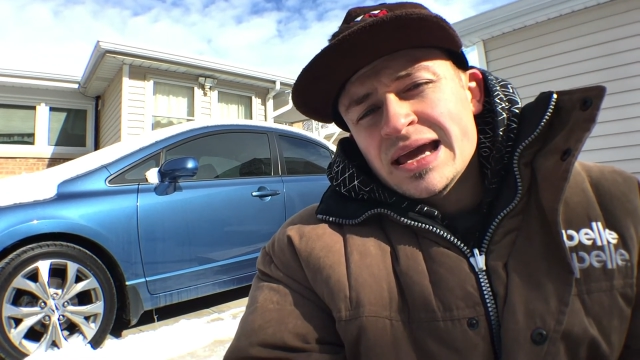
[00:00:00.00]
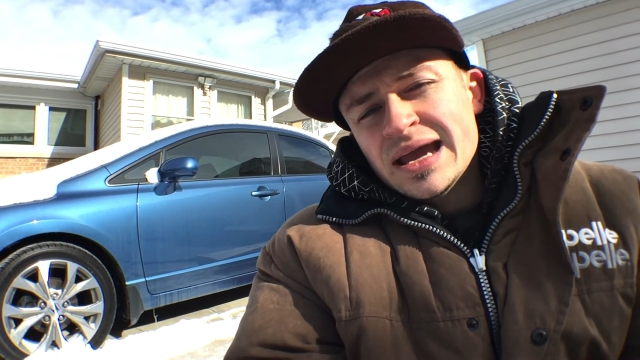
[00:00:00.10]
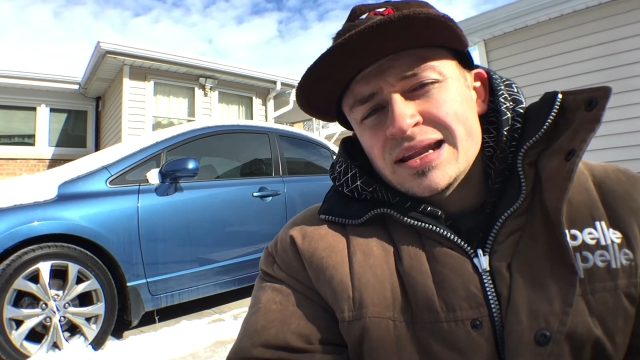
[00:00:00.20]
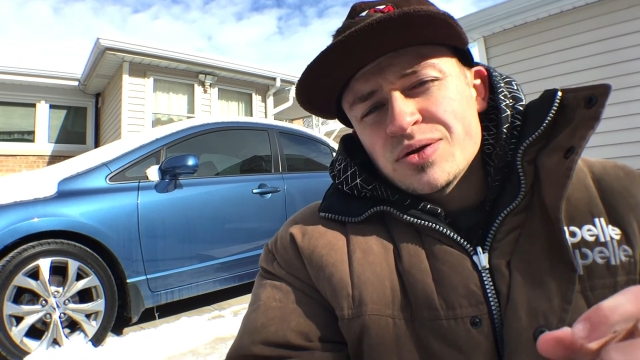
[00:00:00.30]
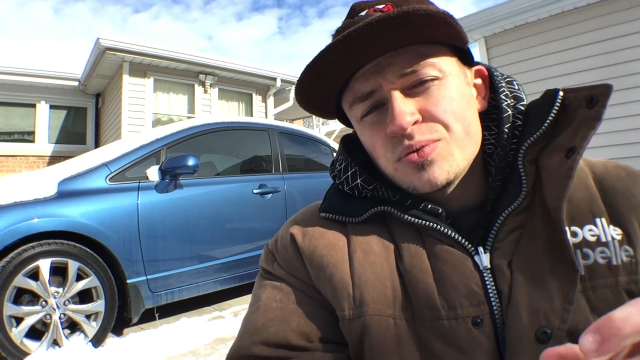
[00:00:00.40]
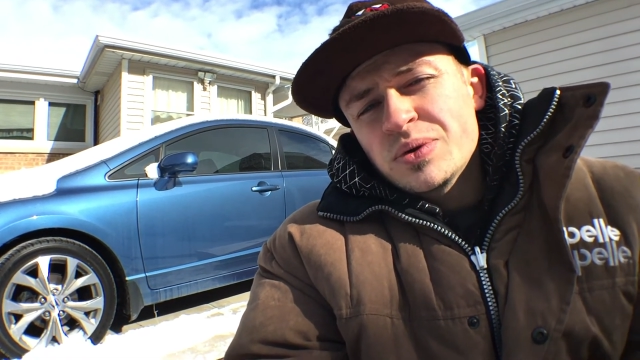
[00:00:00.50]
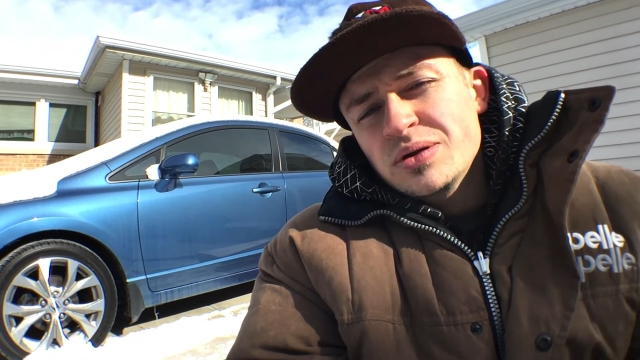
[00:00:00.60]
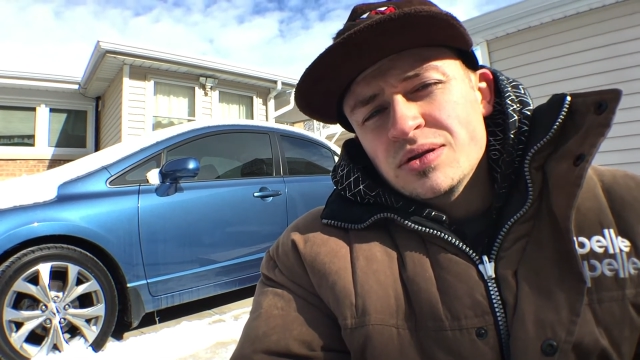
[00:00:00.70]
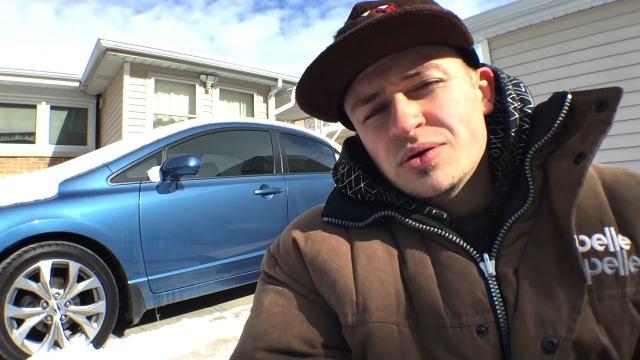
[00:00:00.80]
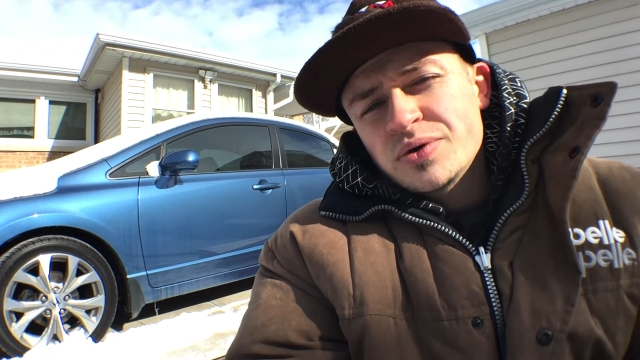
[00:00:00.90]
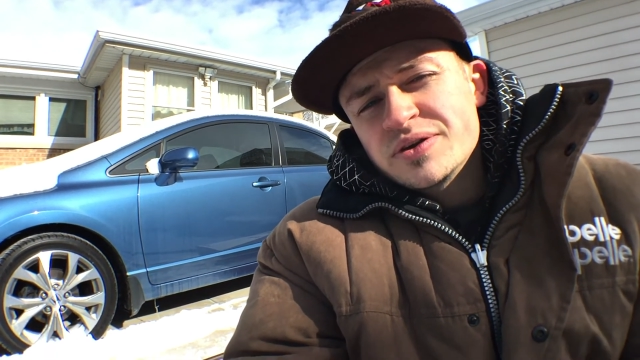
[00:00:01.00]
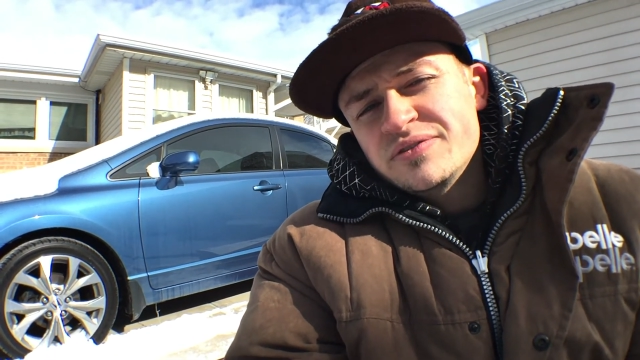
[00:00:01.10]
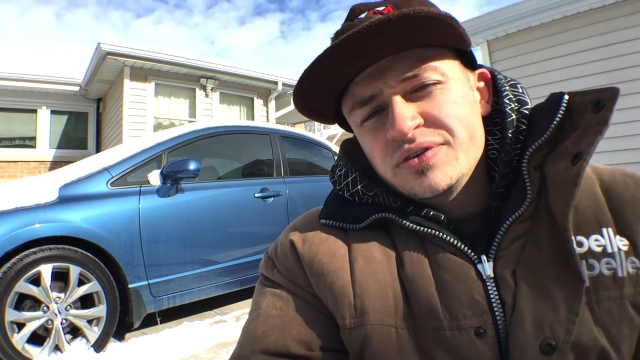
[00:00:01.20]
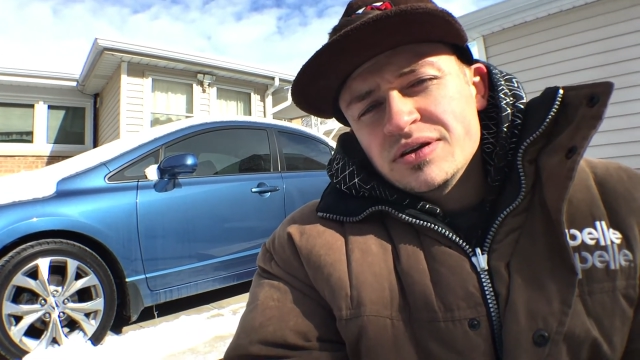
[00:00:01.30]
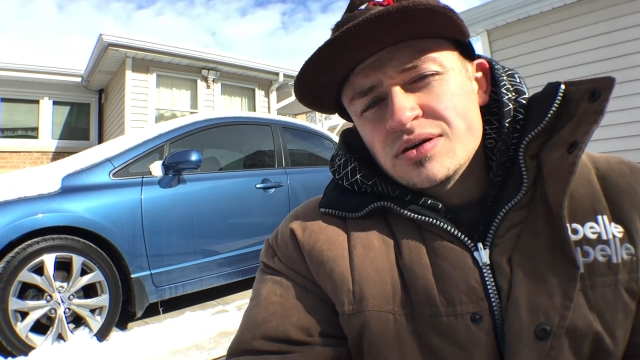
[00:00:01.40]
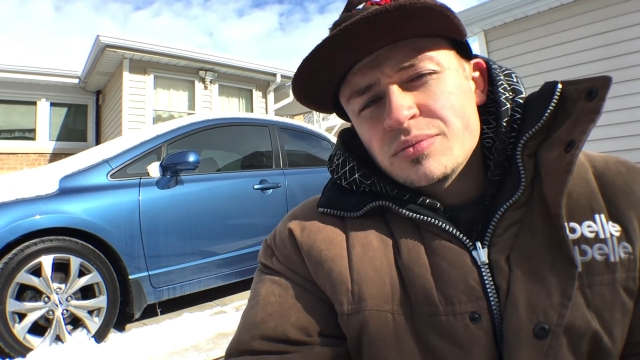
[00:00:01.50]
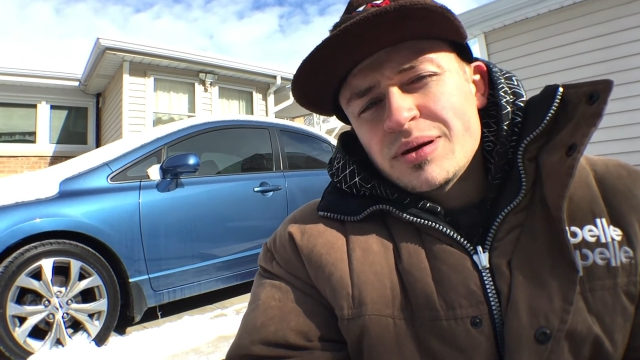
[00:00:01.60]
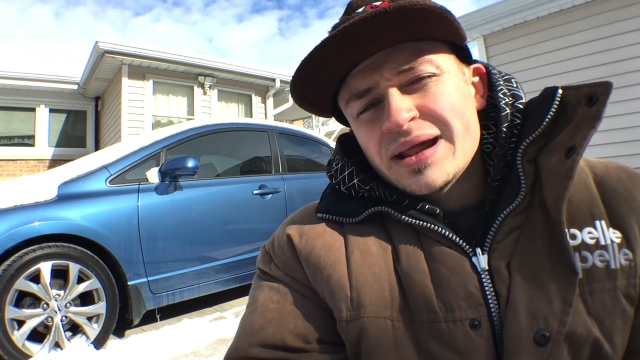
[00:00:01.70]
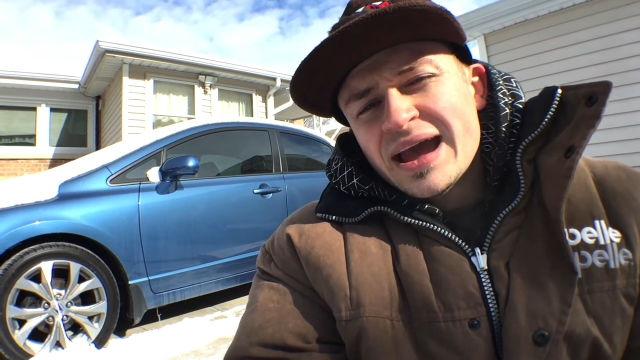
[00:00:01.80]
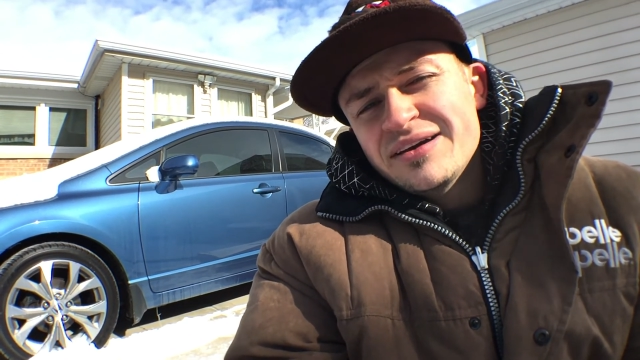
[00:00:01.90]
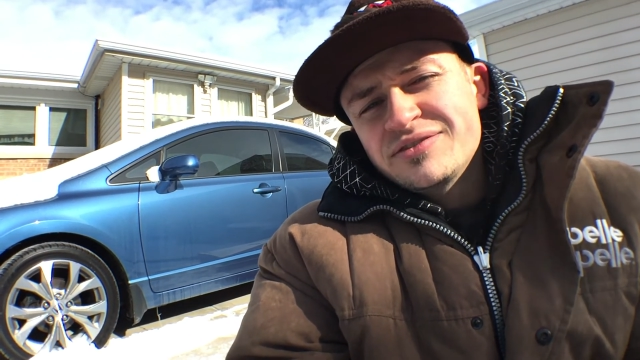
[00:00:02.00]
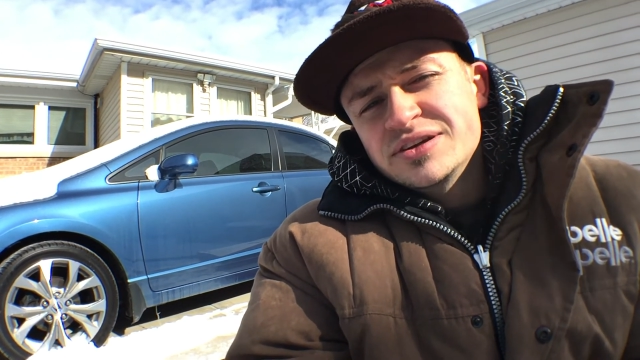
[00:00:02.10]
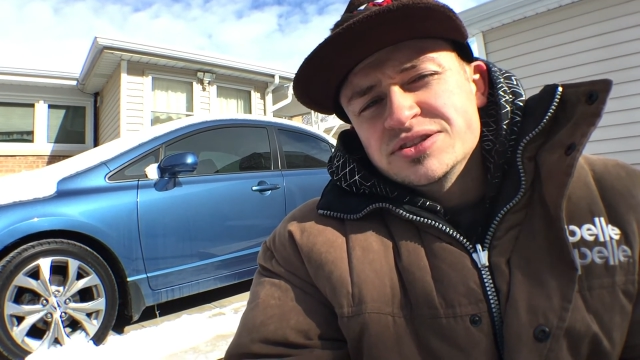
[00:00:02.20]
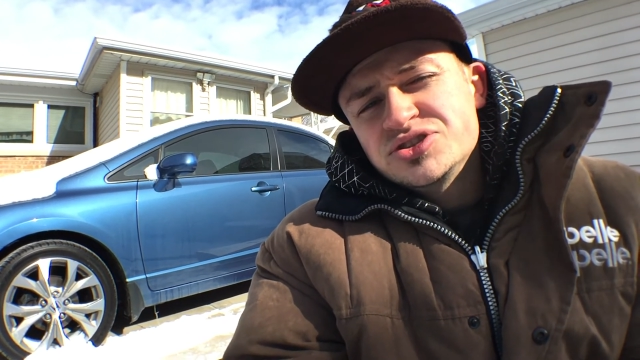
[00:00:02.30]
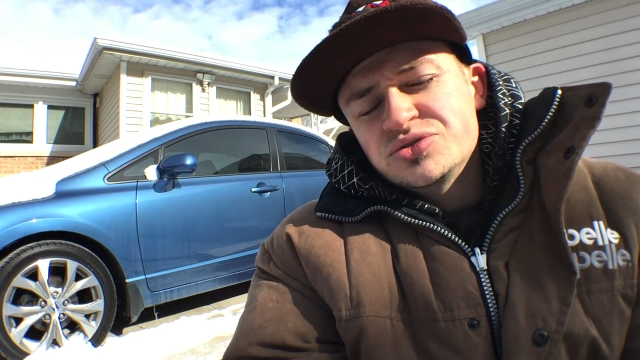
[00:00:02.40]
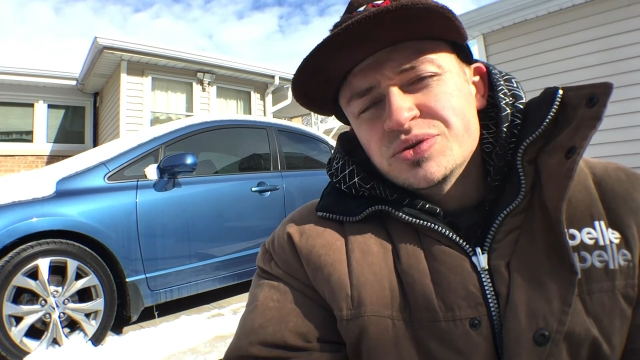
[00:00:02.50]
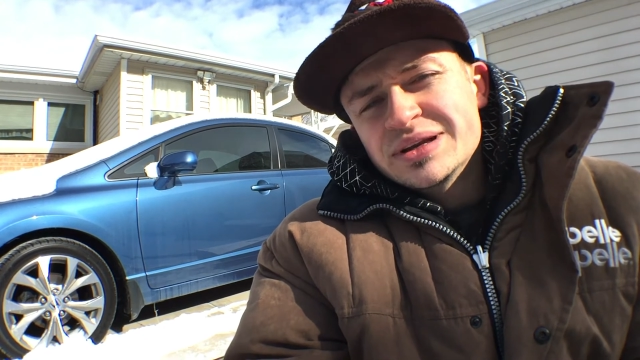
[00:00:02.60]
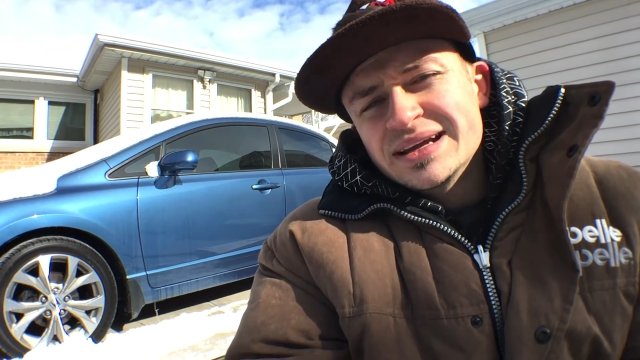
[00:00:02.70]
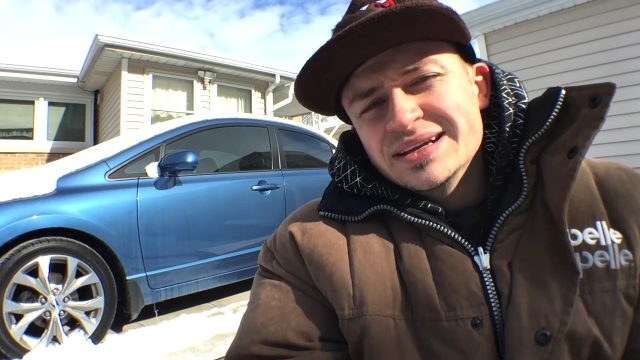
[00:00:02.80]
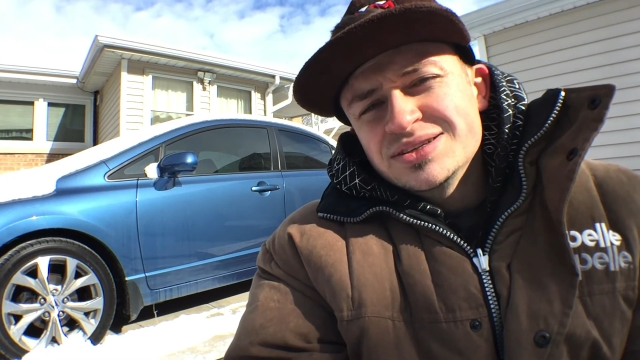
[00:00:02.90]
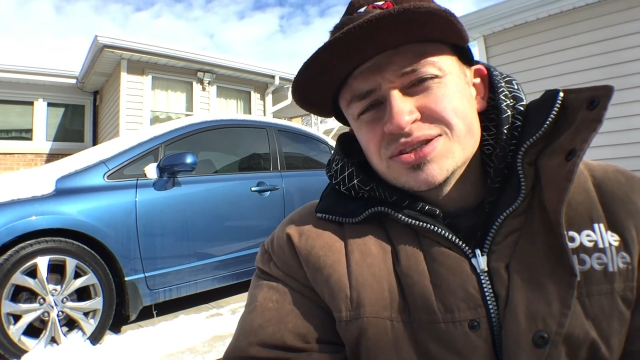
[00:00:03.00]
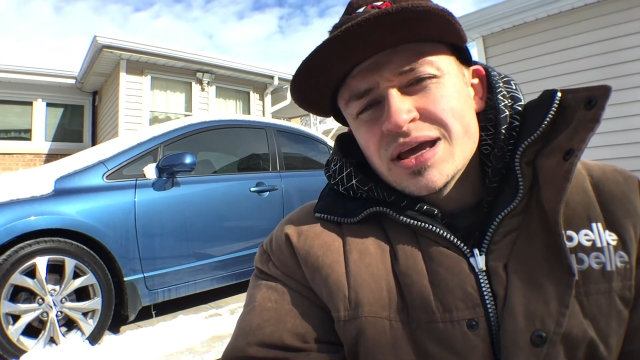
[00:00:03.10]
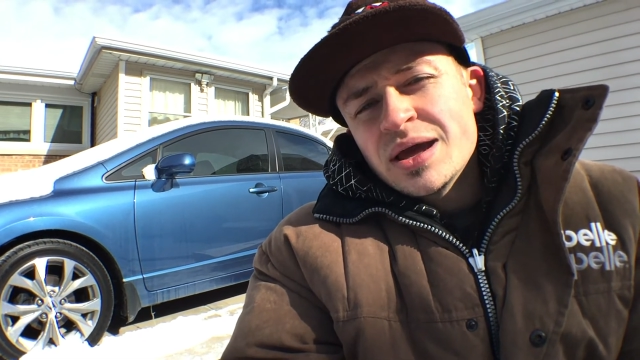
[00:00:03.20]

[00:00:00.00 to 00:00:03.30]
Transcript: and it will lower your vehicle about half an inch to an inch,